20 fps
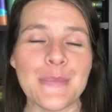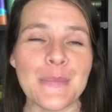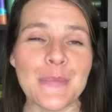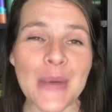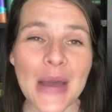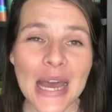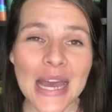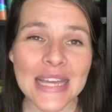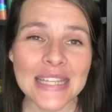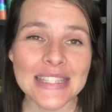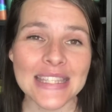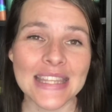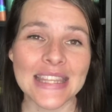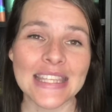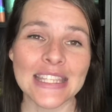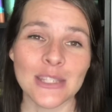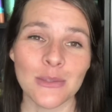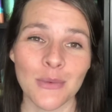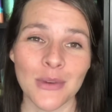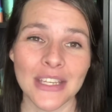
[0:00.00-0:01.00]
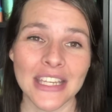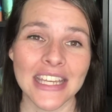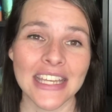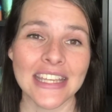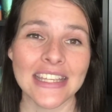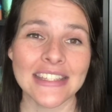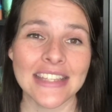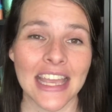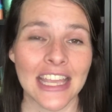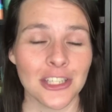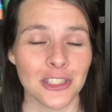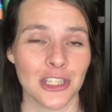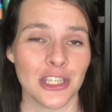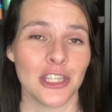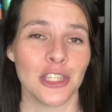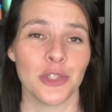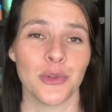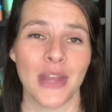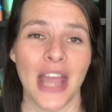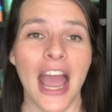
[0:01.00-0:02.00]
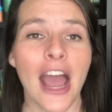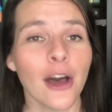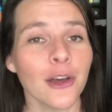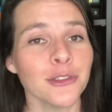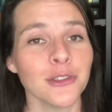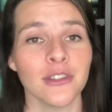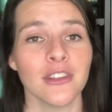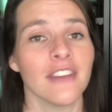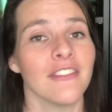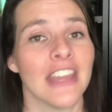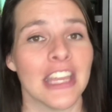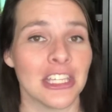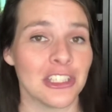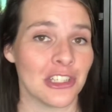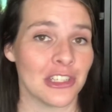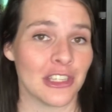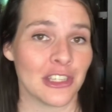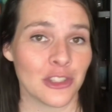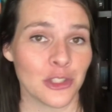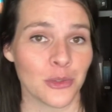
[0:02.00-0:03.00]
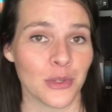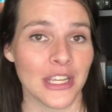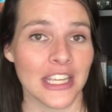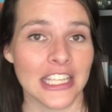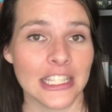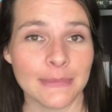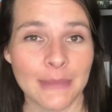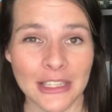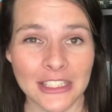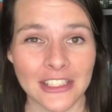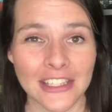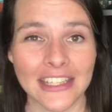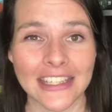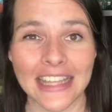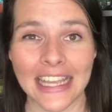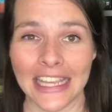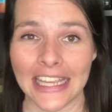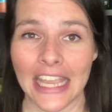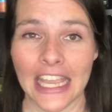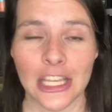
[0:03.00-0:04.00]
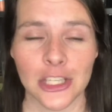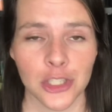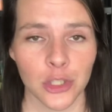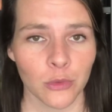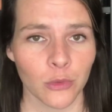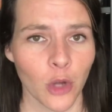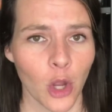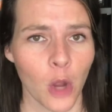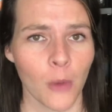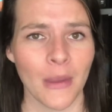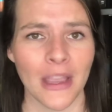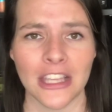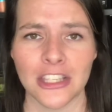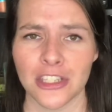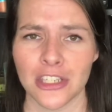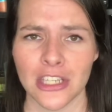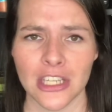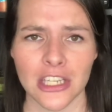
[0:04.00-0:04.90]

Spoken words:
But this one is ancient history. I also love ancient history, especially like ancient Rome, ancient